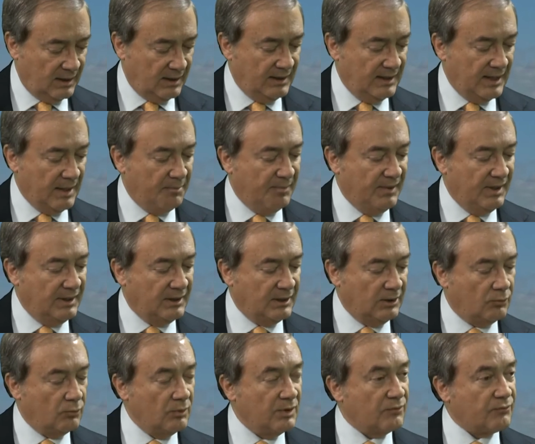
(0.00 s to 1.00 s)
the ability
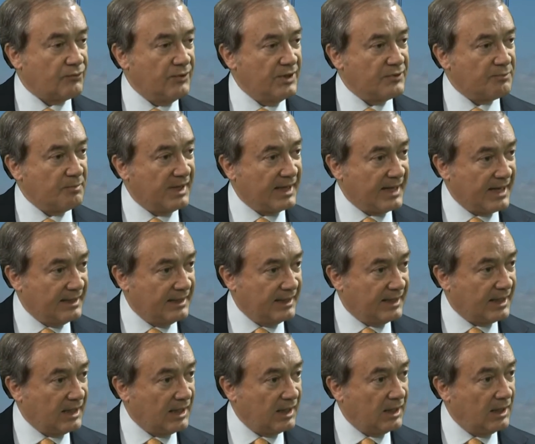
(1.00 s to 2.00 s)
to increase
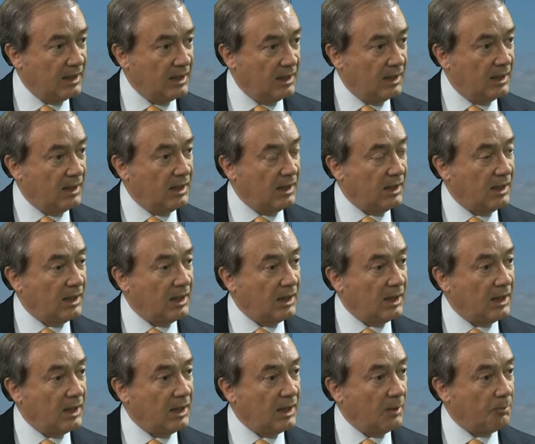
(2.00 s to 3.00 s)
mechanical
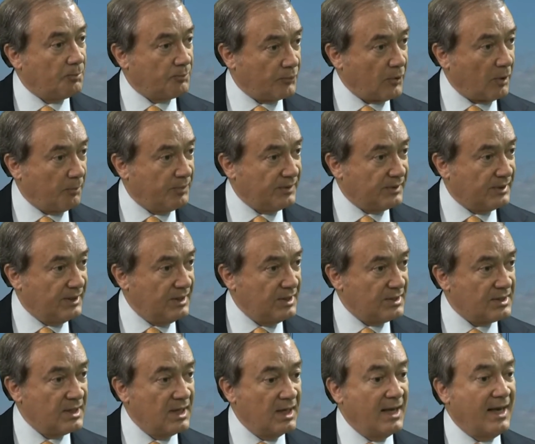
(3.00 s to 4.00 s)

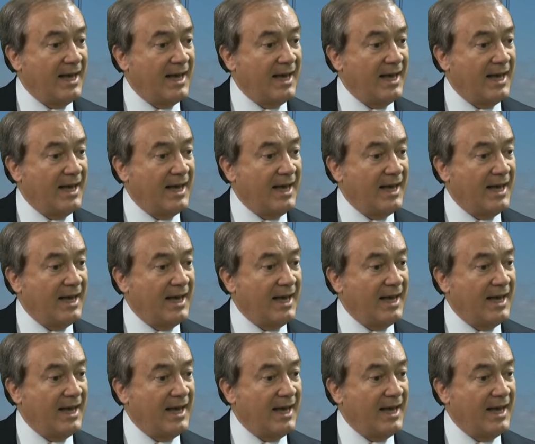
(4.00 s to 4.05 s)
properties,